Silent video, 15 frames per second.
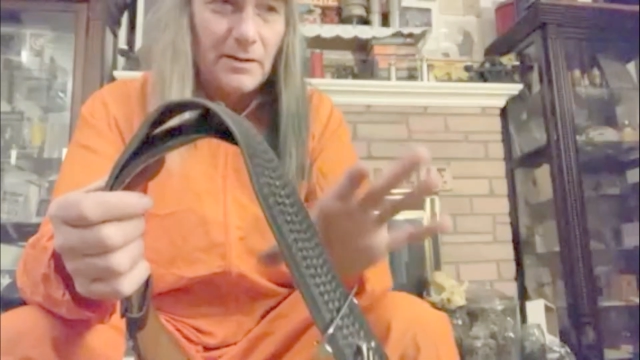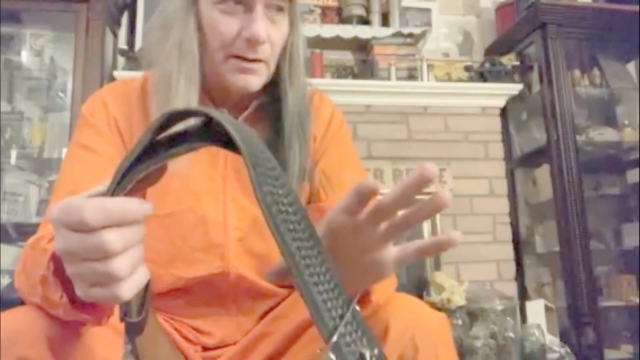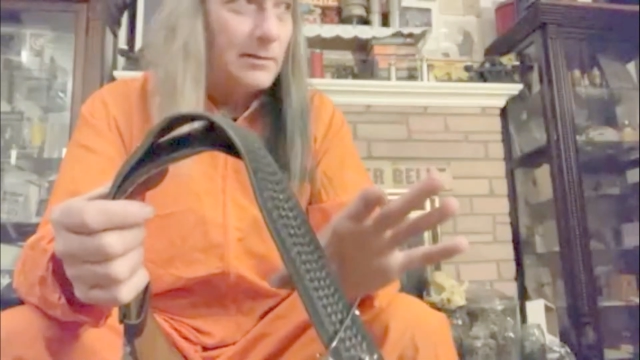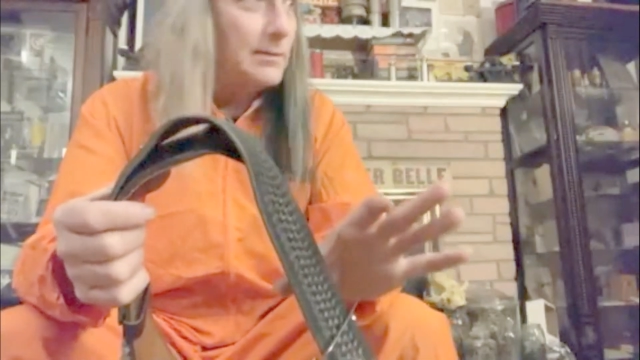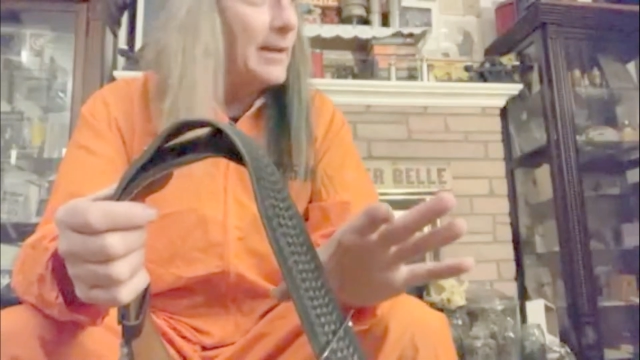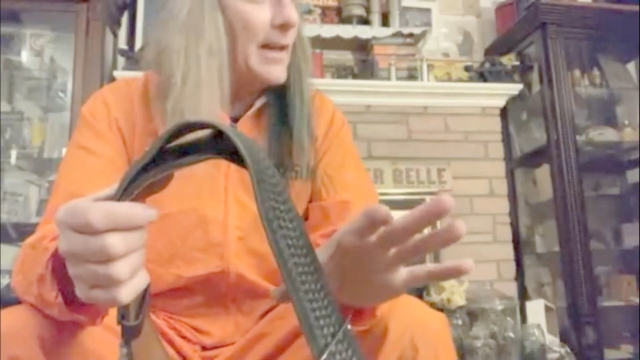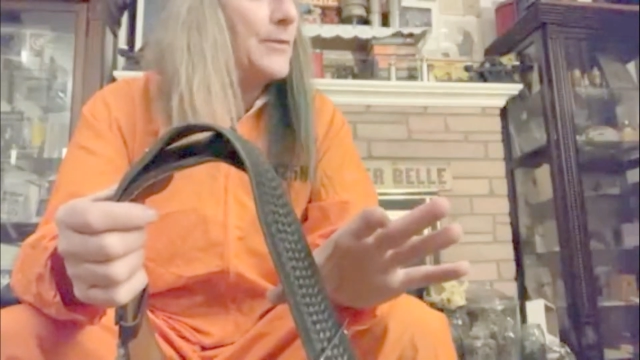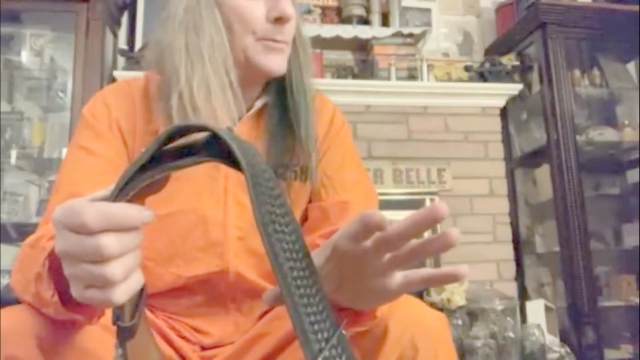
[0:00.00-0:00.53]

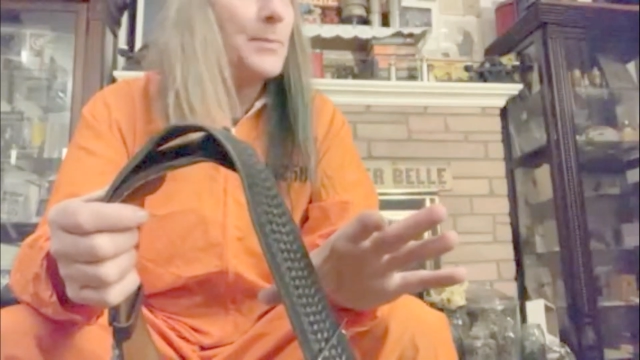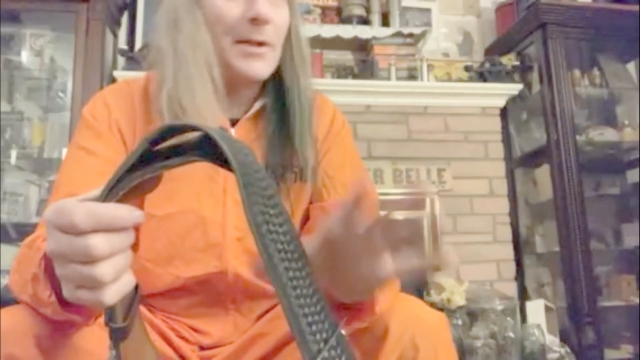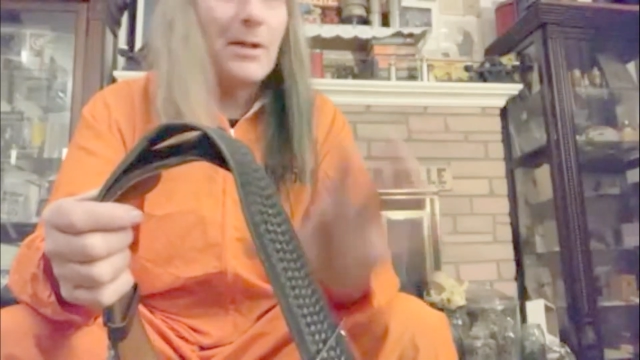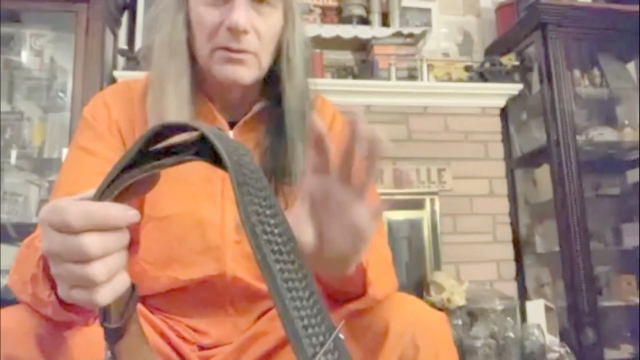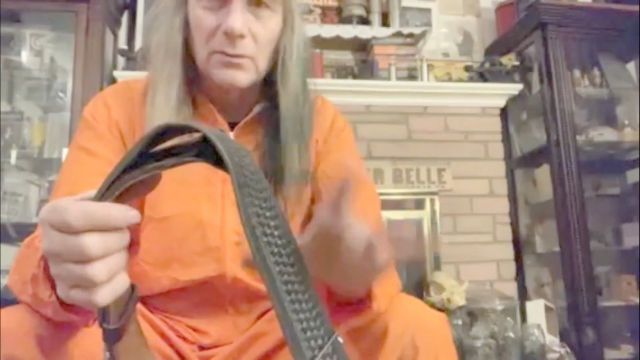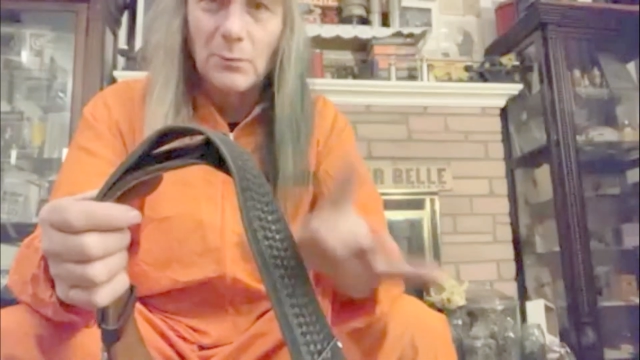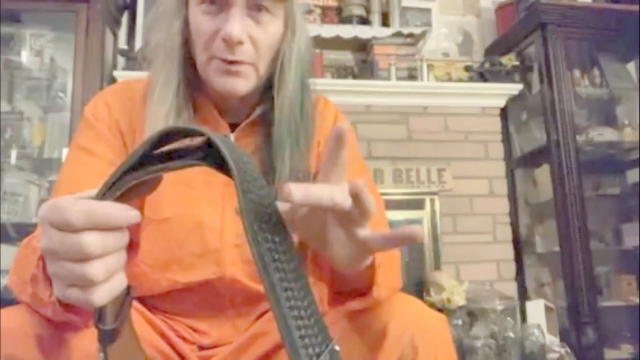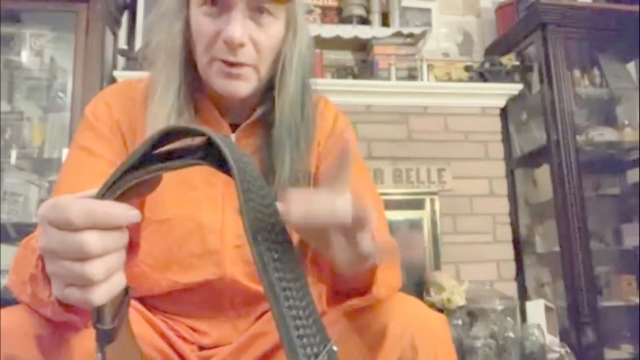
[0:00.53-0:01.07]
leather
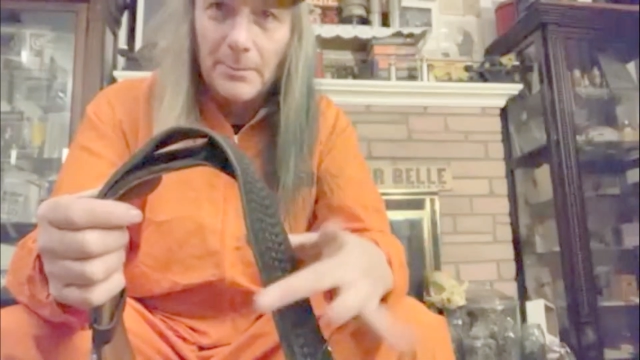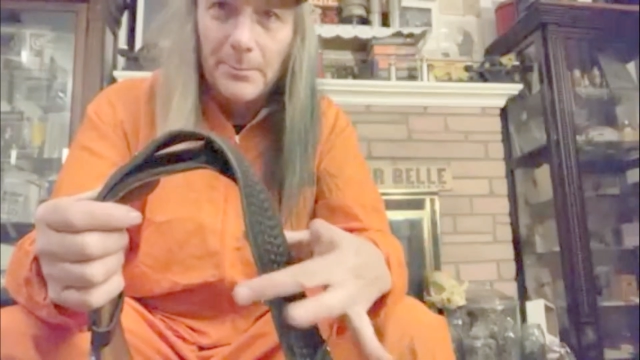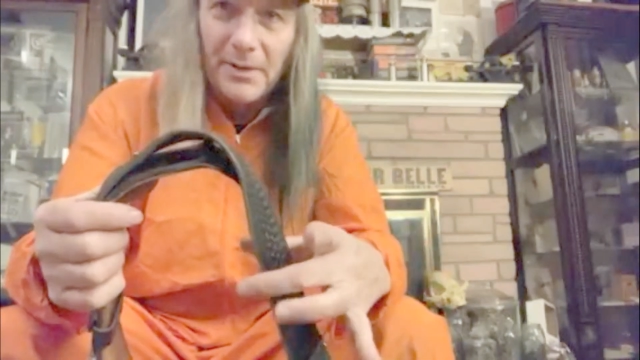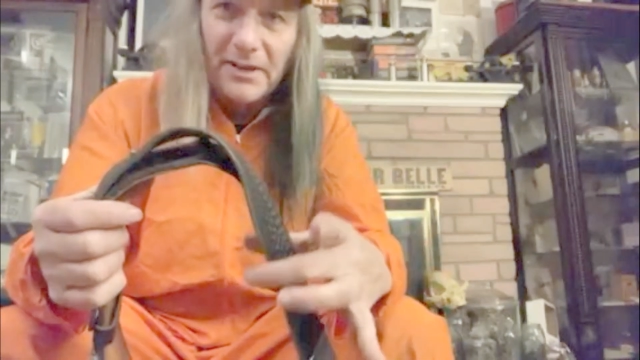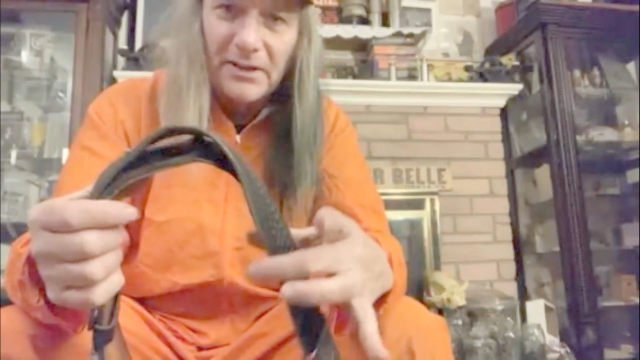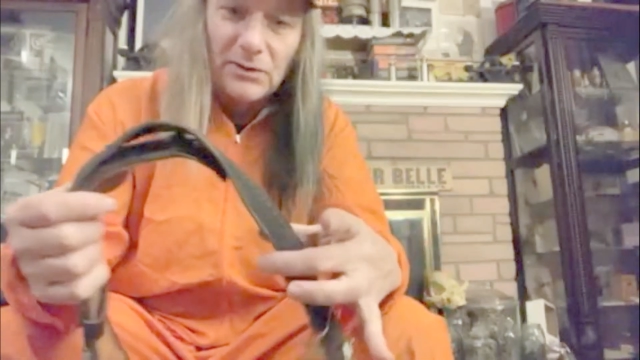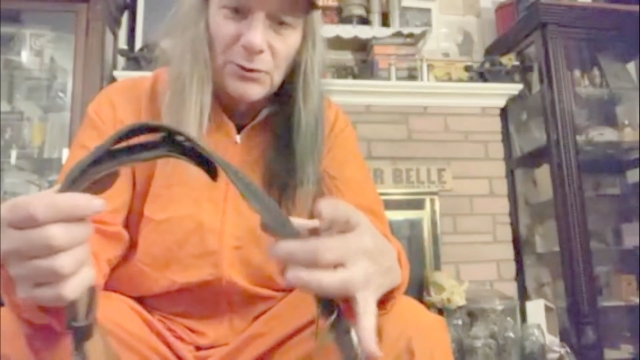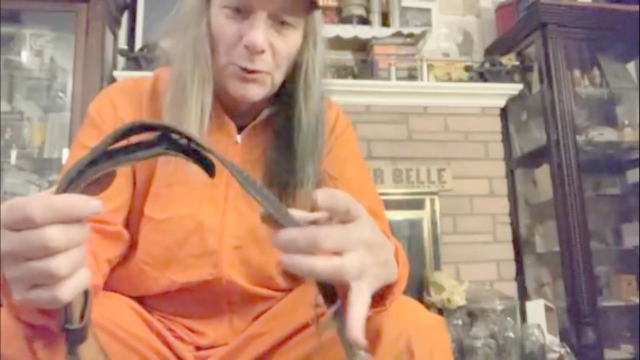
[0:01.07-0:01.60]
belt with a
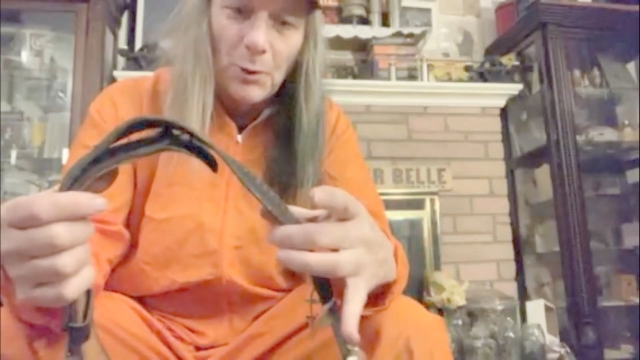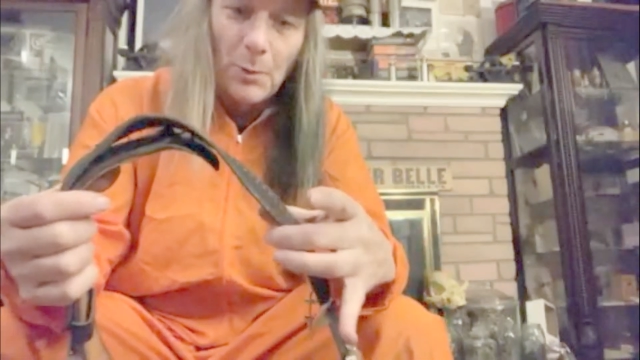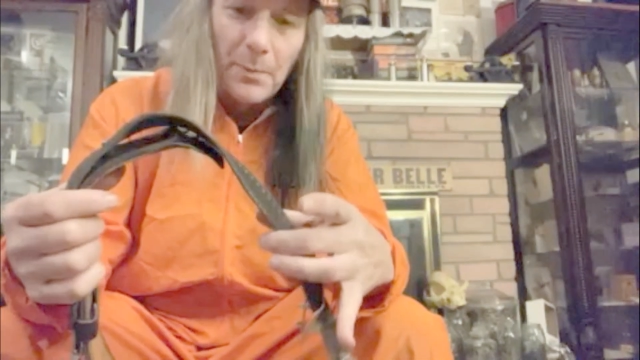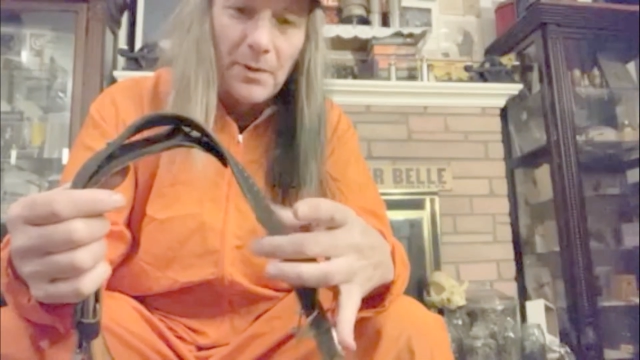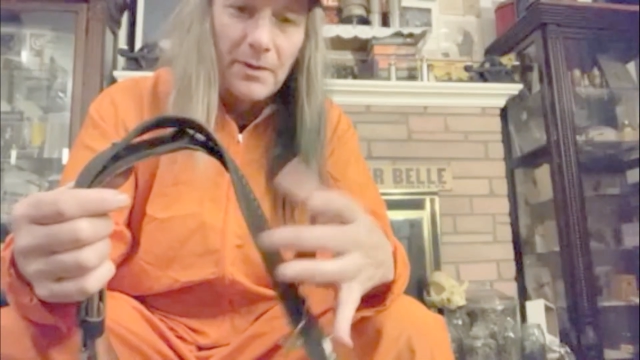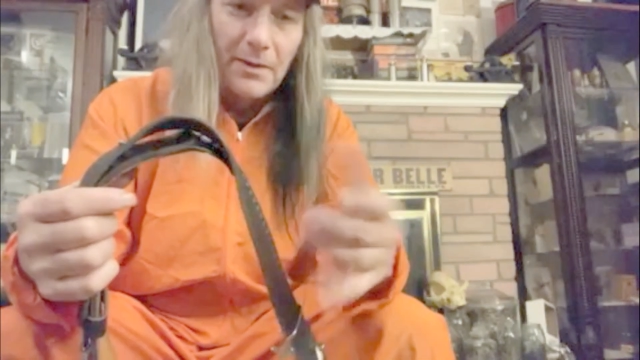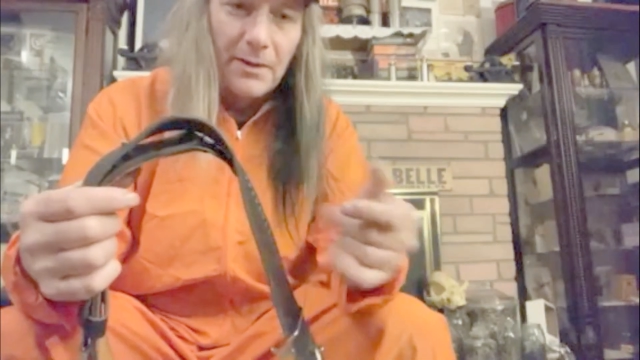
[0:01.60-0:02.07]
big loop